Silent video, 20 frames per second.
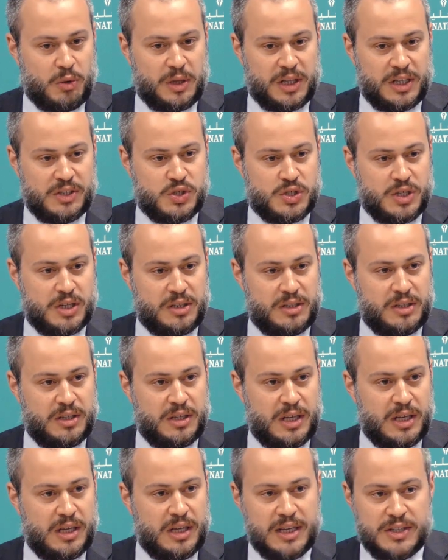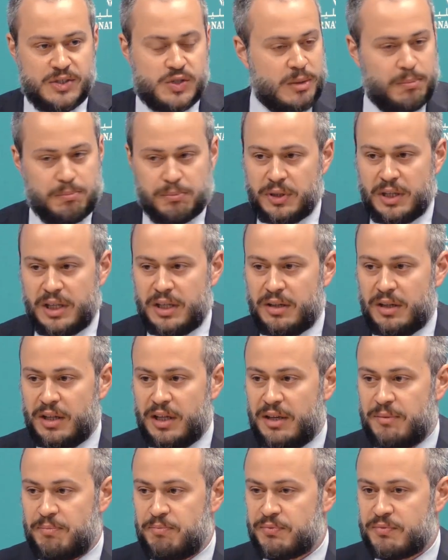coalition is
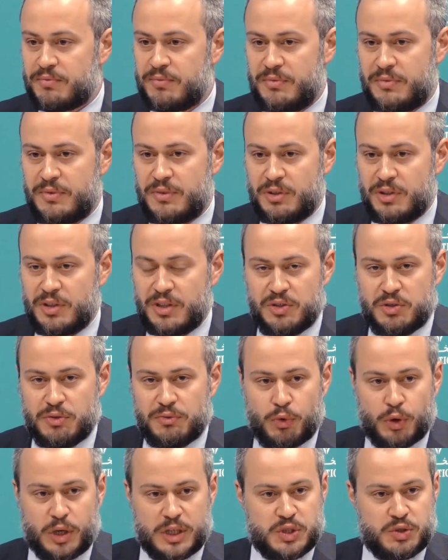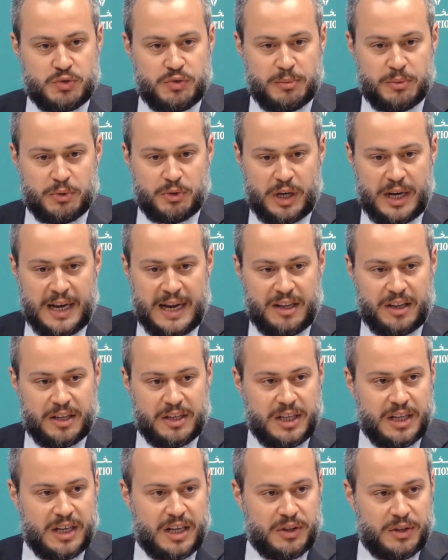completely divorced from the
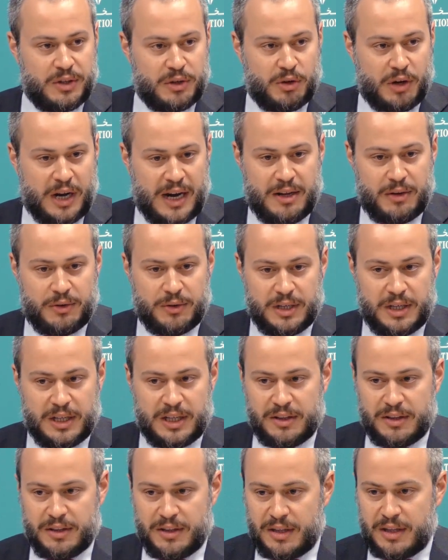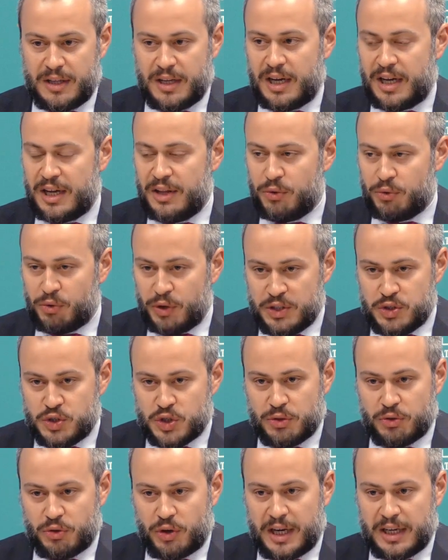reality on the ground in the
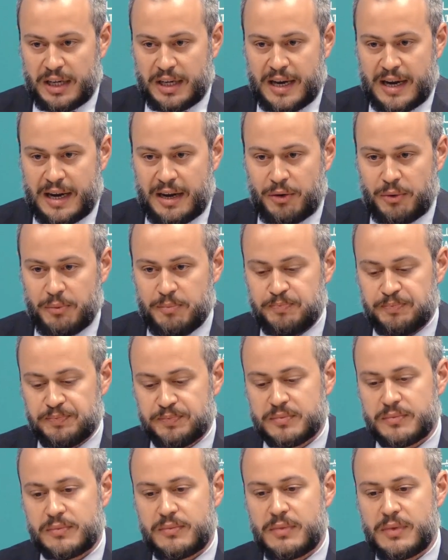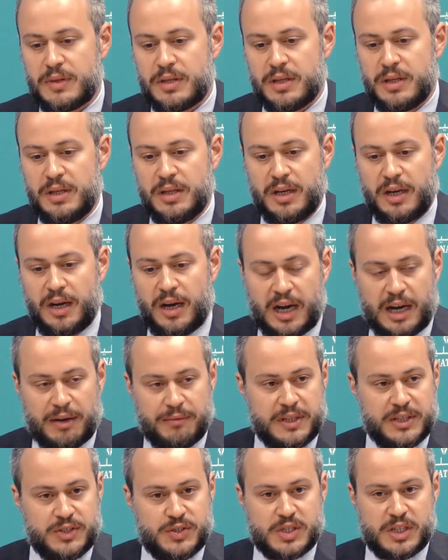region right now.
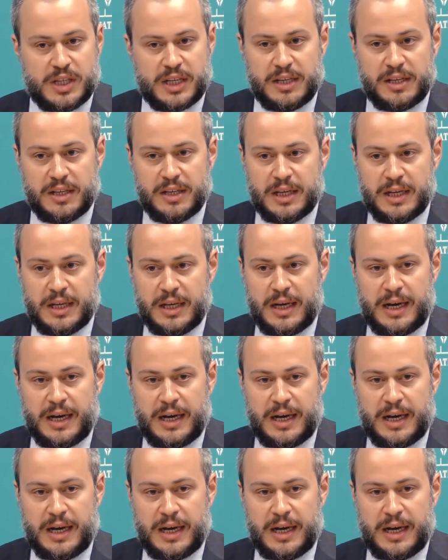Obviously,